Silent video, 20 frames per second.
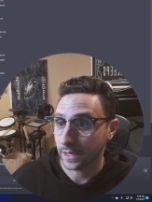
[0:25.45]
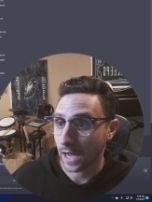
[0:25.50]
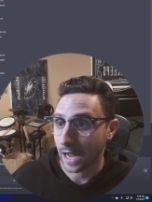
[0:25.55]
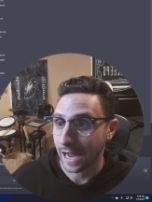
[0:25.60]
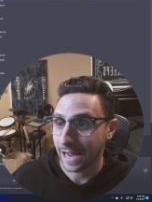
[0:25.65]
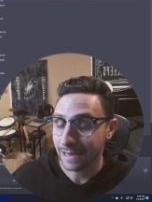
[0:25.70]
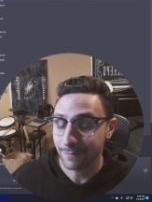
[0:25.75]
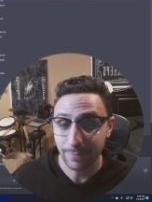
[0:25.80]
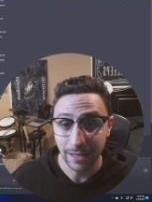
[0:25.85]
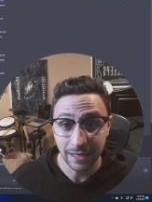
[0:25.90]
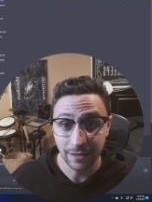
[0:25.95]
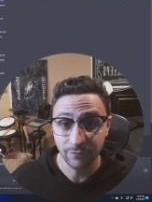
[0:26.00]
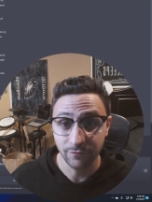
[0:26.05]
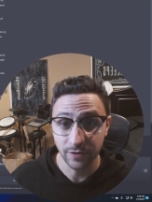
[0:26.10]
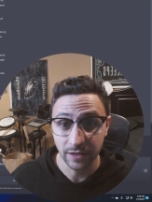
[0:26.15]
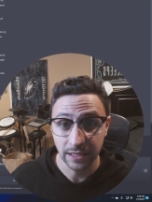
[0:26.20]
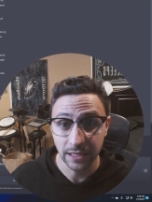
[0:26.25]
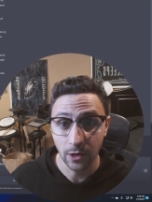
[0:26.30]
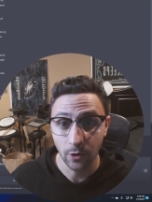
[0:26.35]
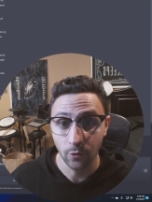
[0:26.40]
I made a
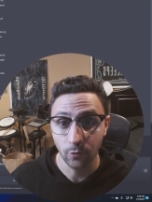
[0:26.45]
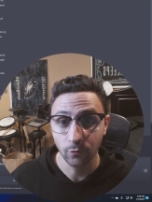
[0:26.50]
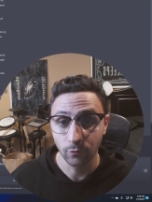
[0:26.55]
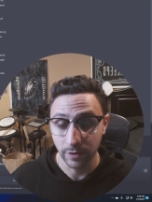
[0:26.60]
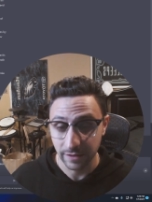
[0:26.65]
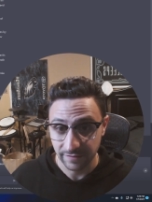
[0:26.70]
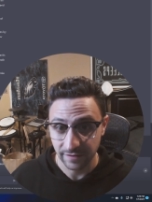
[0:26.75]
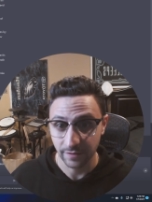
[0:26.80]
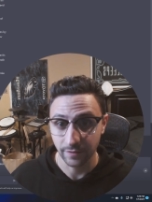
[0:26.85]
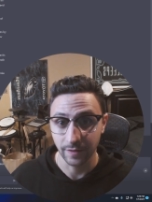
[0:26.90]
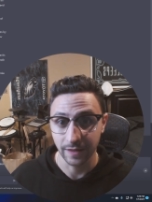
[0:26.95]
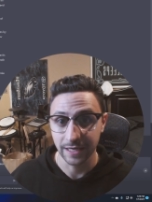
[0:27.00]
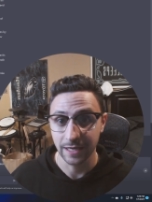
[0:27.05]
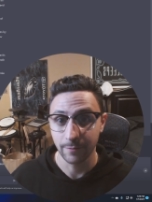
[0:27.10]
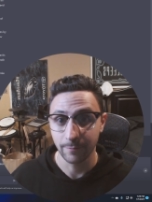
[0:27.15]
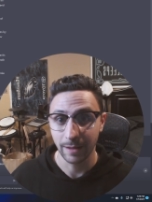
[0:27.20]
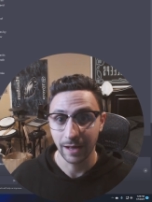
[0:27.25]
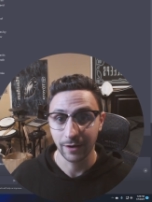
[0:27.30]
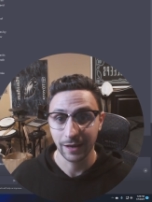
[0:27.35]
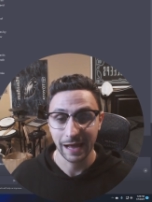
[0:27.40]
video recently
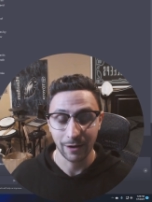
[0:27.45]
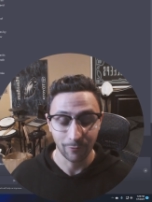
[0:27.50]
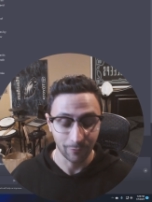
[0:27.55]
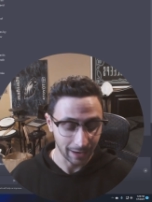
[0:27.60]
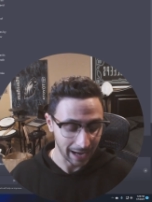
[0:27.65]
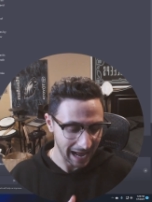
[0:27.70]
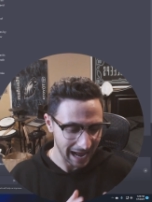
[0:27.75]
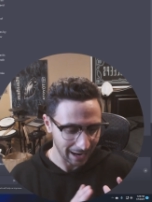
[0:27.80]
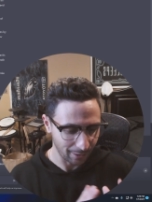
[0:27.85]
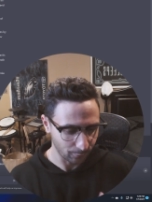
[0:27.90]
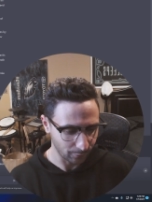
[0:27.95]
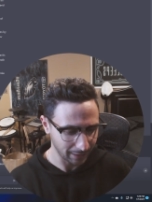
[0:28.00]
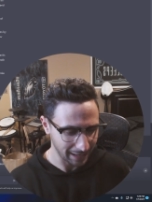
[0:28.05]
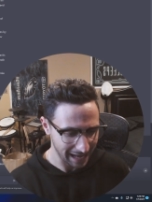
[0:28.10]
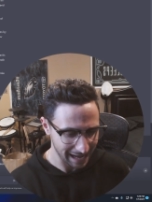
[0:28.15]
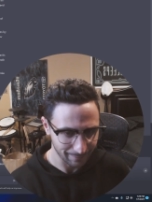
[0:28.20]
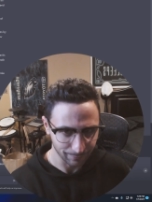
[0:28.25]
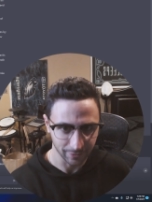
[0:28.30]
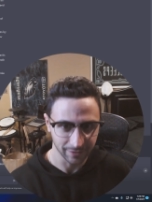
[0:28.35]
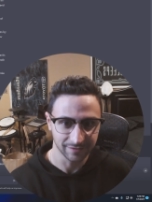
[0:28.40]
about how Howard
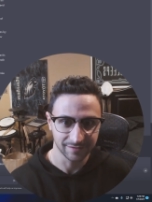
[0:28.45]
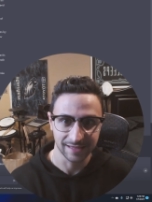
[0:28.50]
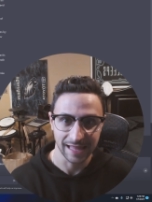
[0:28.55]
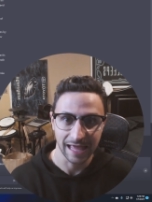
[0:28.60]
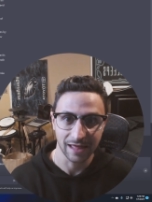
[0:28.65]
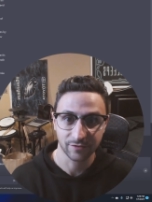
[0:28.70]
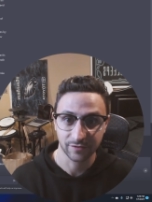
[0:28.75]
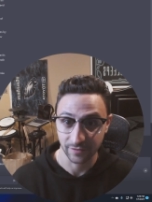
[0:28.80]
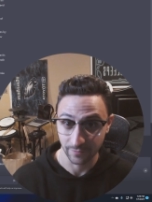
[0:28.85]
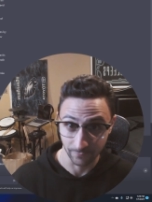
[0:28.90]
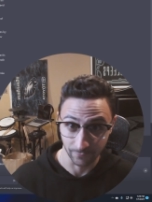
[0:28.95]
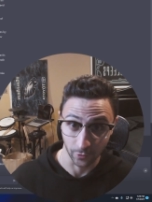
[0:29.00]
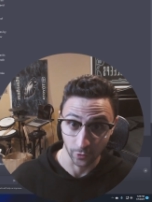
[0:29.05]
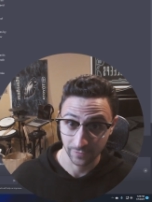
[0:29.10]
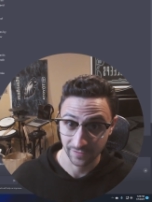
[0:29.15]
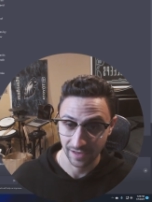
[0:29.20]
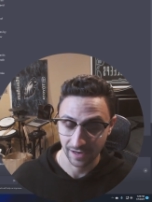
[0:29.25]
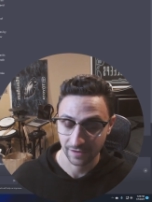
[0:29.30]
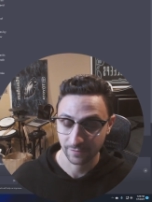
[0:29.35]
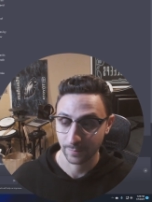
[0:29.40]
Hamlin's death subverts
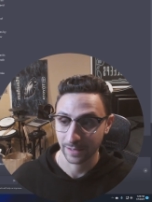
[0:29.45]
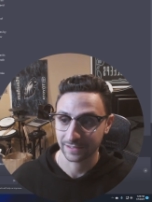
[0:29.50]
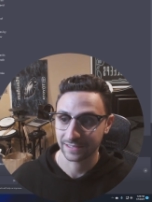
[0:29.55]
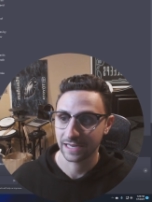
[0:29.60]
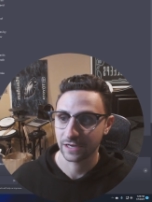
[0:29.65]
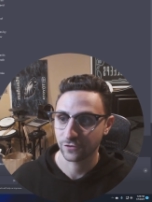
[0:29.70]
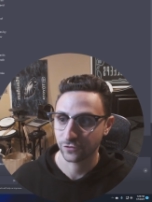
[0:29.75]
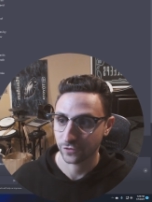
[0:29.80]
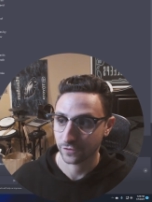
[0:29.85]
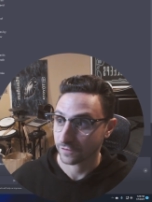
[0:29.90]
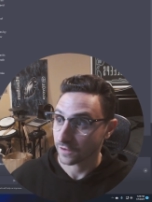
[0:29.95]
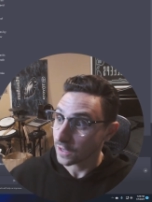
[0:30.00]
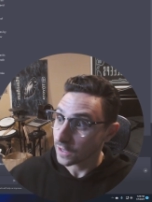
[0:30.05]
expectations.